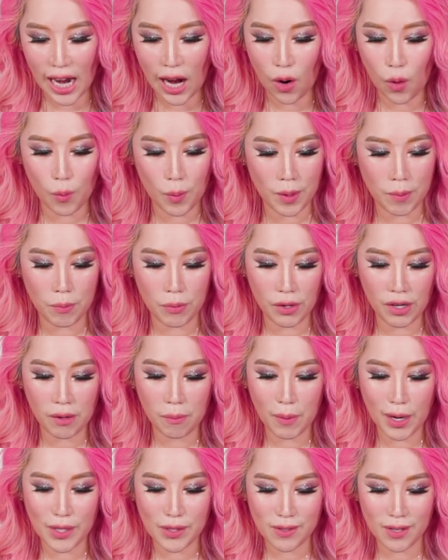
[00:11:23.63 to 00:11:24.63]
I'll be
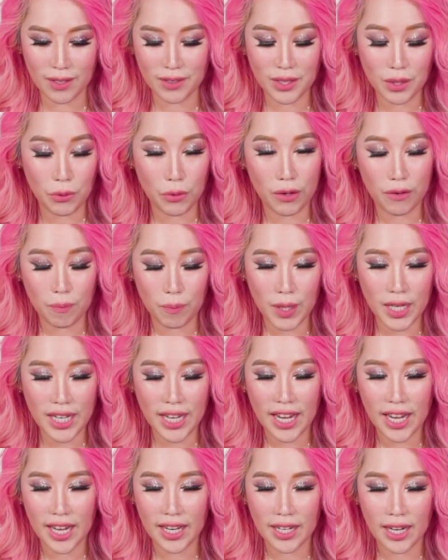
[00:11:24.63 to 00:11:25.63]
bringing my SVELTY with me,
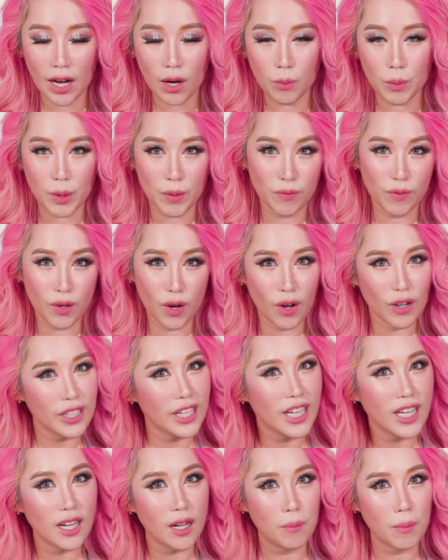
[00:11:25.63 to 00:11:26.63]
and I'll be
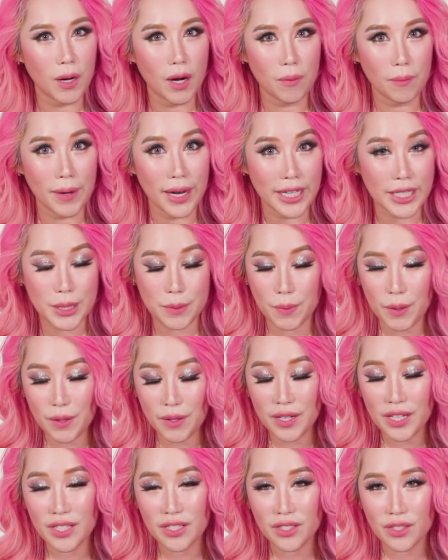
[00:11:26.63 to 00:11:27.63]
vlogging about my
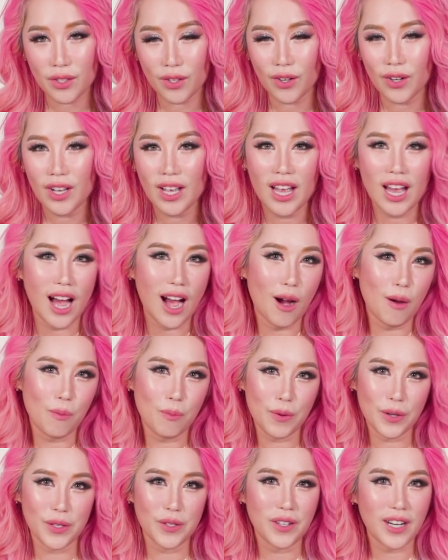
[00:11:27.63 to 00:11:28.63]
experience, so I'll
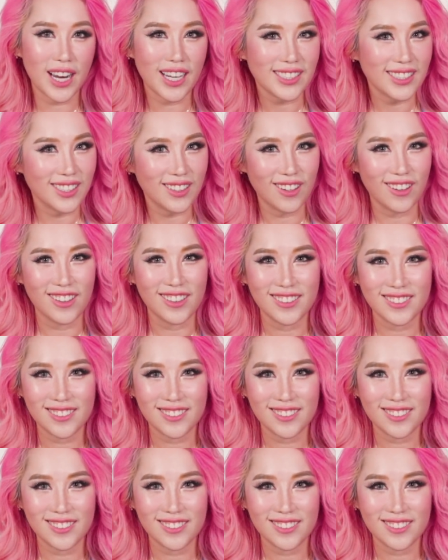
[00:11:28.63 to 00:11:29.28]
bring you guys along.